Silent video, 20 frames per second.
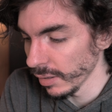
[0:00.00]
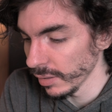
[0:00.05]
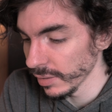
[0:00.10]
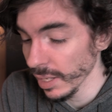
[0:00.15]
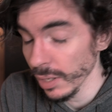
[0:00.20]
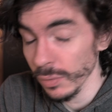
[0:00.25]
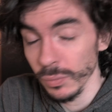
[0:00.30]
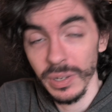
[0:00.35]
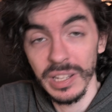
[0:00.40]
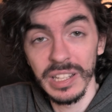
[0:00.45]

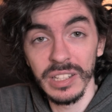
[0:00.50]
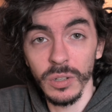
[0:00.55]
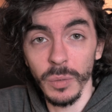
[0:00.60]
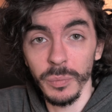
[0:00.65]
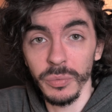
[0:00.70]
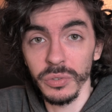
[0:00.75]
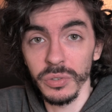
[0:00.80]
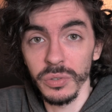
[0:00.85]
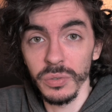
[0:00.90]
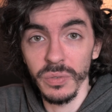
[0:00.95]
Now when it
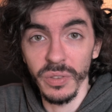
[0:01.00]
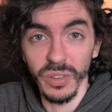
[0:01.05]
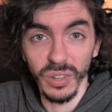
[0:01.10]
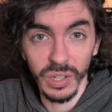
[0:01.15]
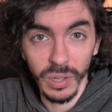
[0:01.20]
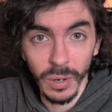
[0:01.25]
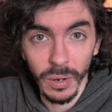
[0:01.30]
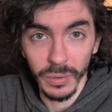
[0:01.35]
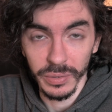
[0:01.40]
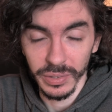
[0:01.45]
comes to the
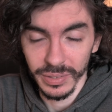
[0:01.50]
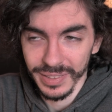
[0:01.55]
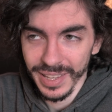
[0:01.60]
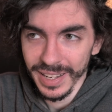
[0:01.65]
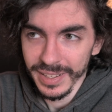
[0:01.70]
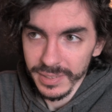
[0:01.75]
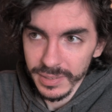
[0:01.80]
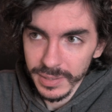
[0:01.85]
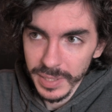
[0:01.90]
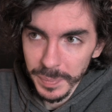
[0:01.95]
cards,
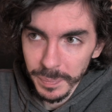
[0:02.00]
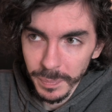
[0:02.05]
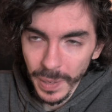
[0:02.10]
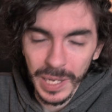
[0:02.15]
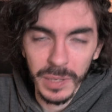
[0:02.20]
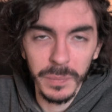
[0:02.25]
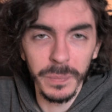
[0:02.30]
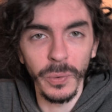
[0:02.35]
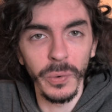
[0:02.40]
that's the pain